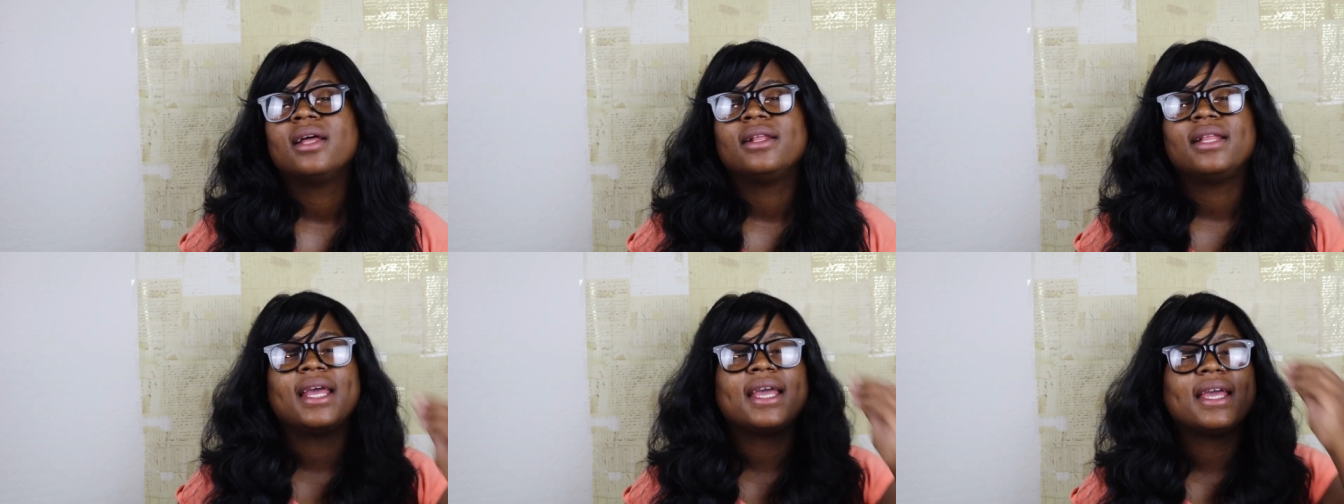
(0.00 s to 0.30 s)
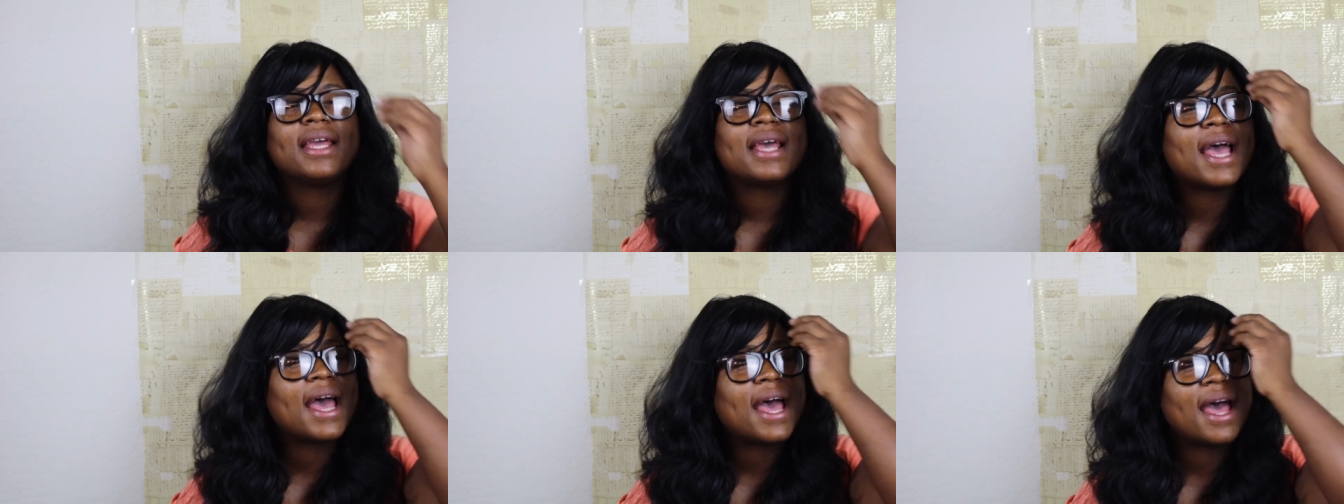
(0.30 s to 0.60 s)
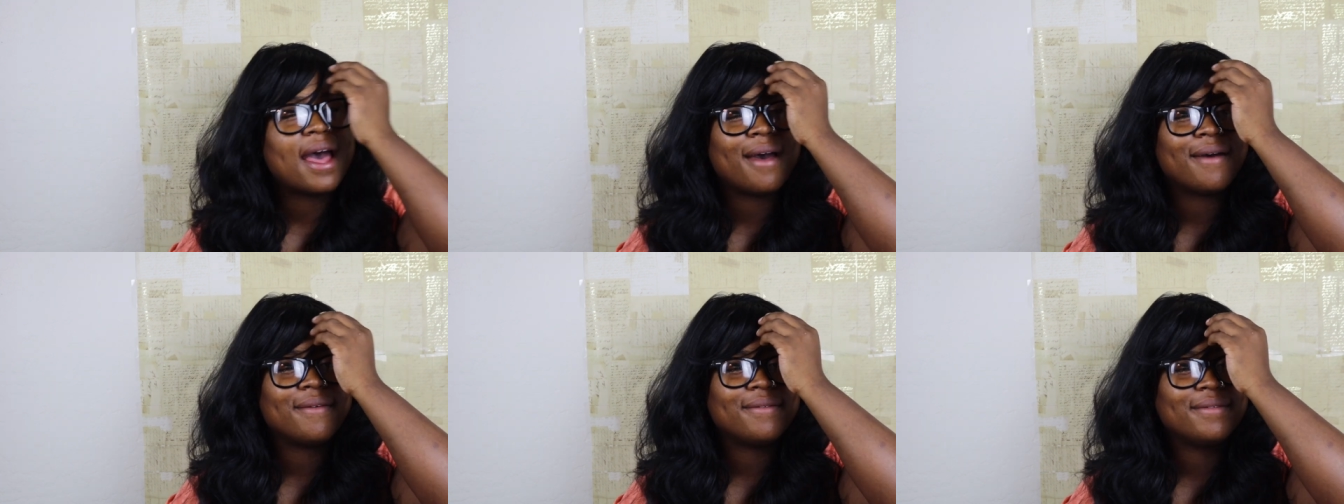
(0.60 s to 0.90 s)
They
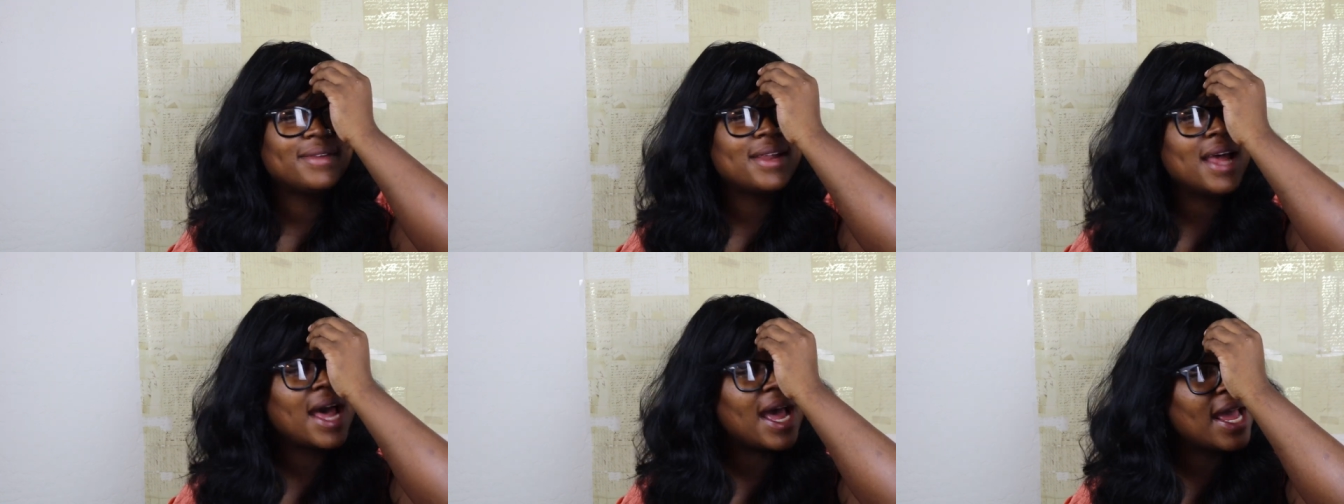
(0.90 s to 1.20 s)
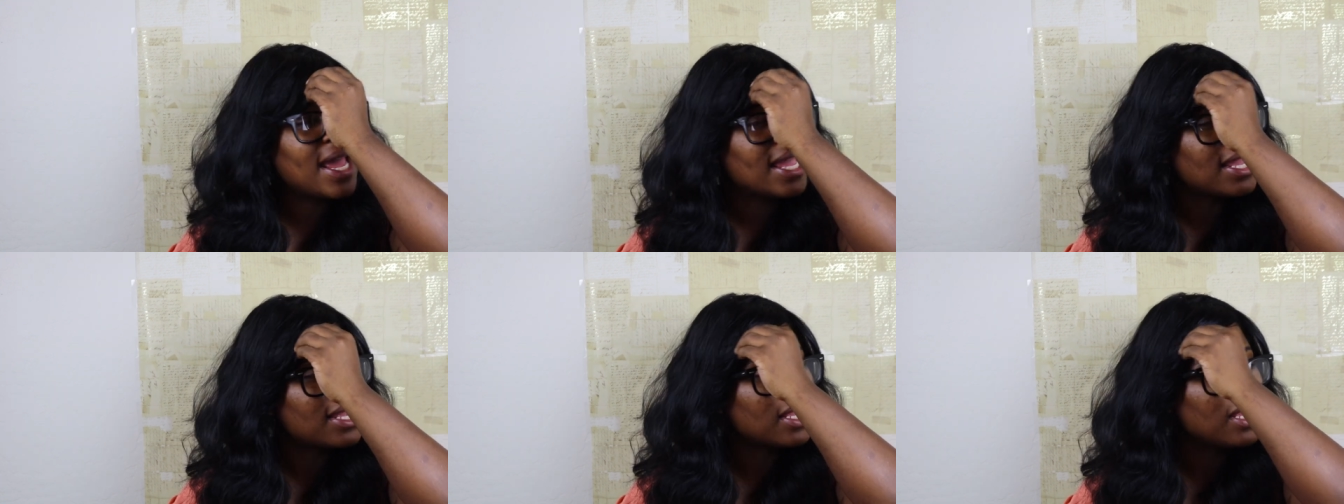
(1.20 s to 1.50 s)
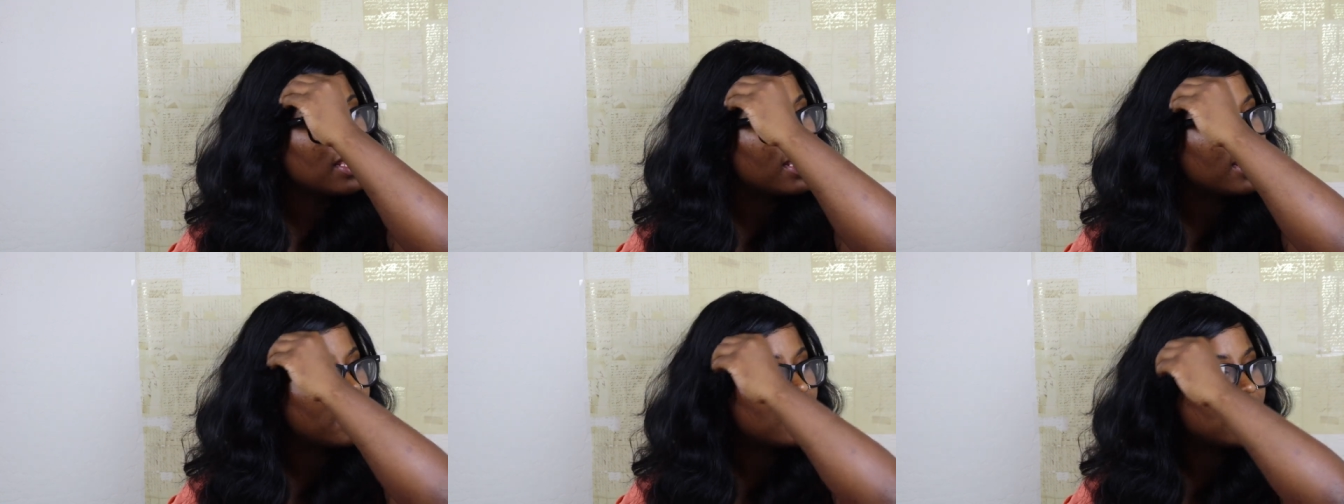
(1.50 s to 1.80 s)
have
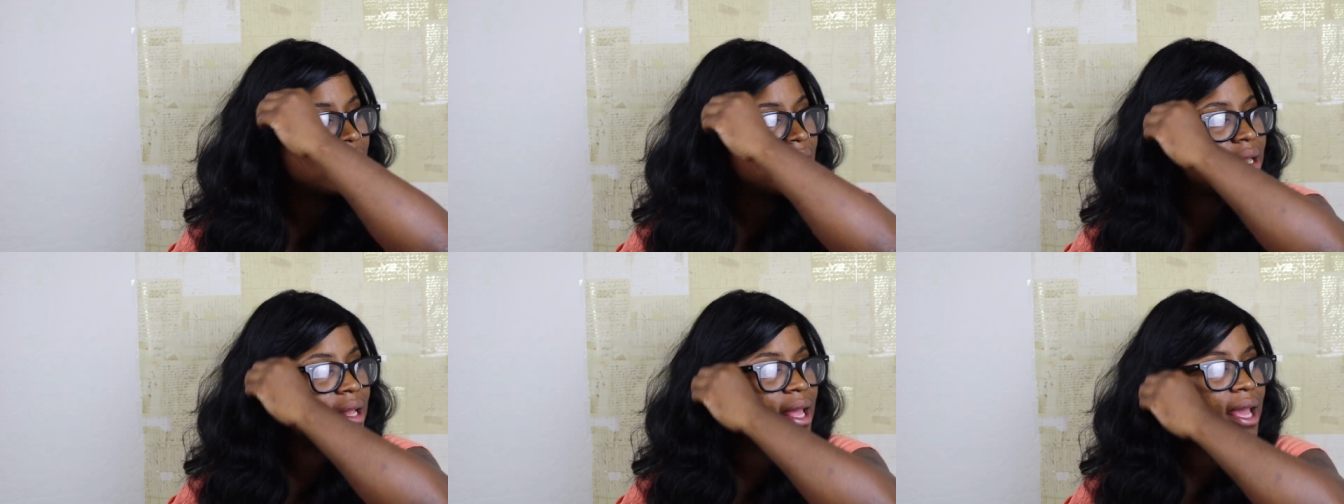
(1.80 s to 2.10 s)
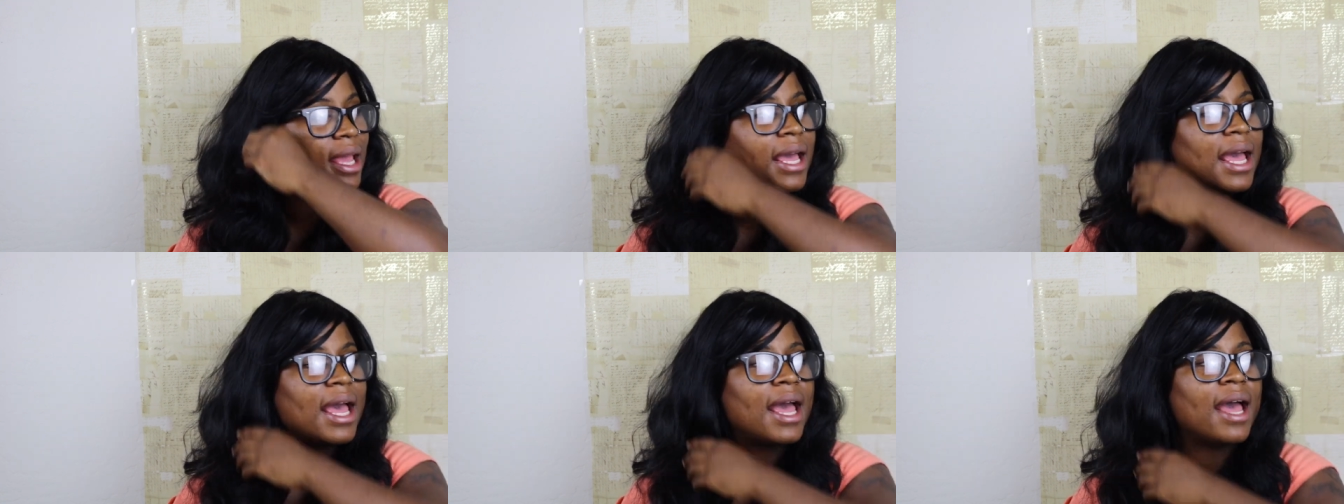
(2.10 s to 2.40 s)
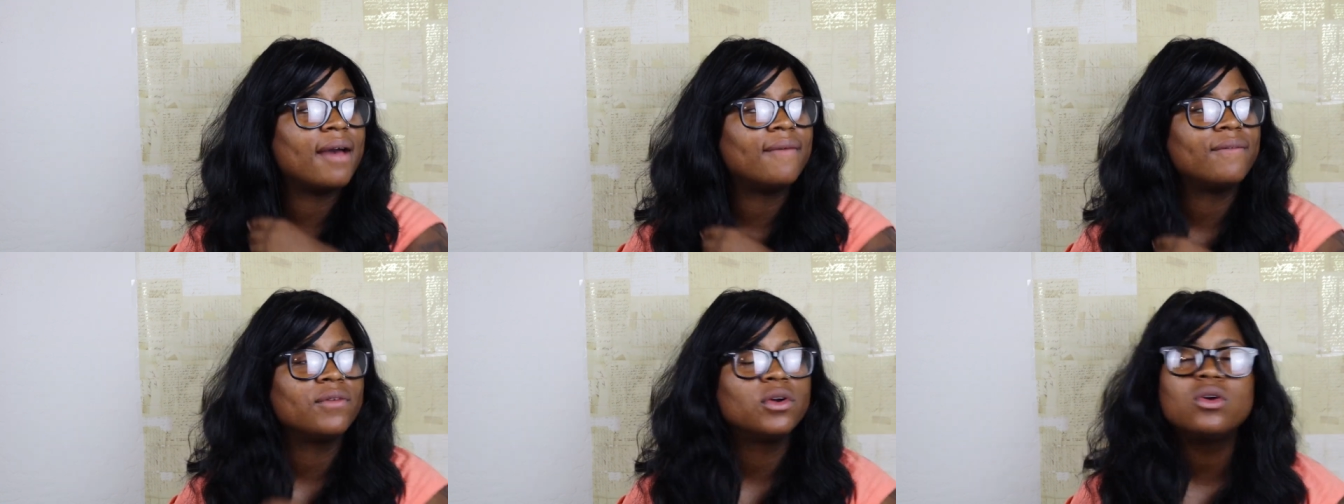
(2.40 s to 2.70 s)
Nike, they
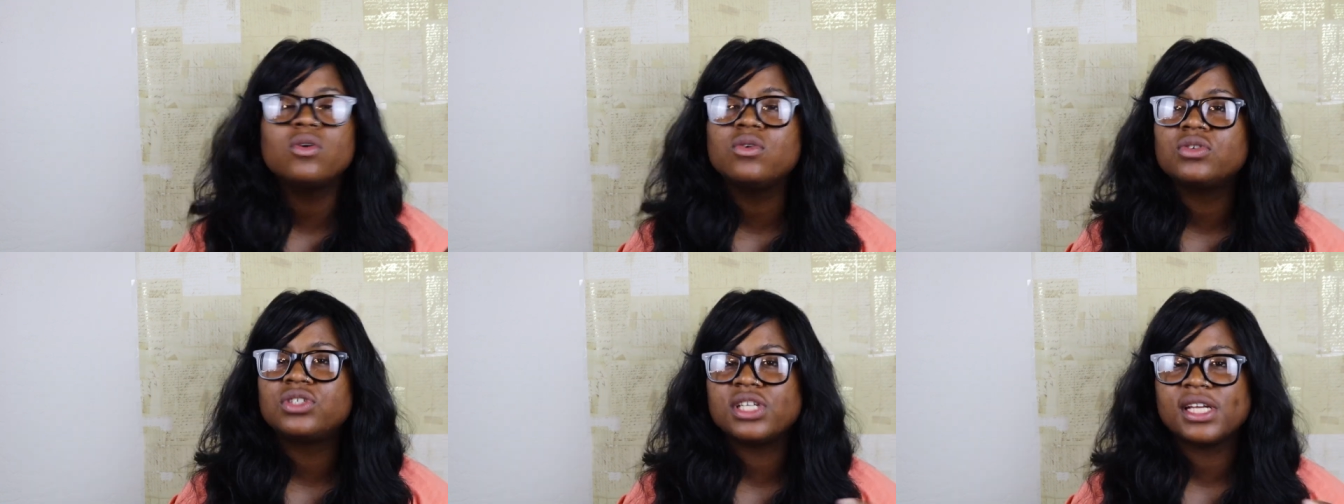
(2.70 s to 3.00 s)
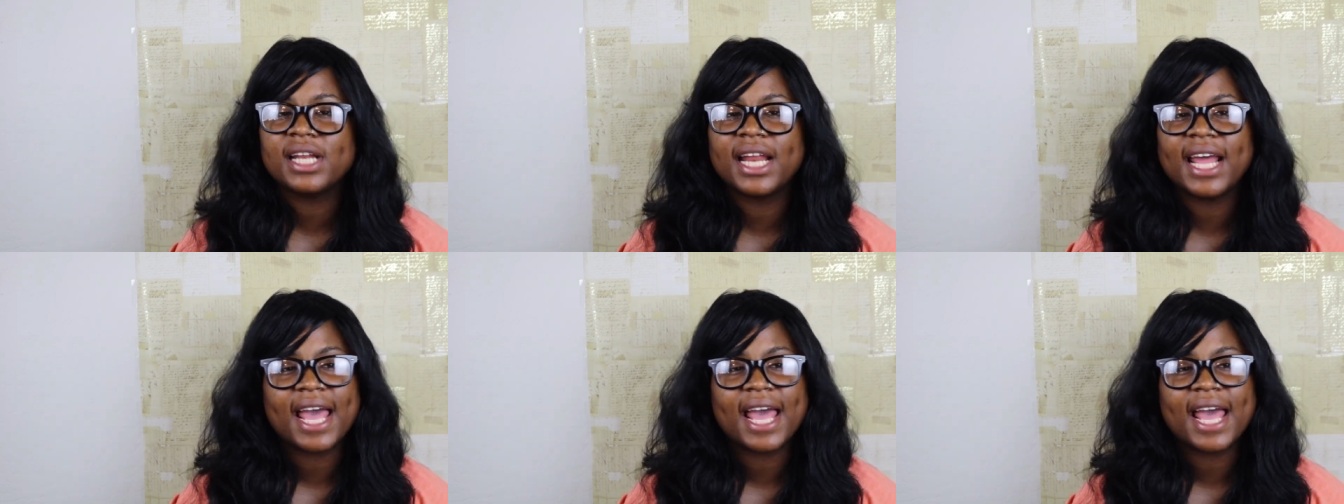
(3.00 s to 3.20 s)
have Gucci,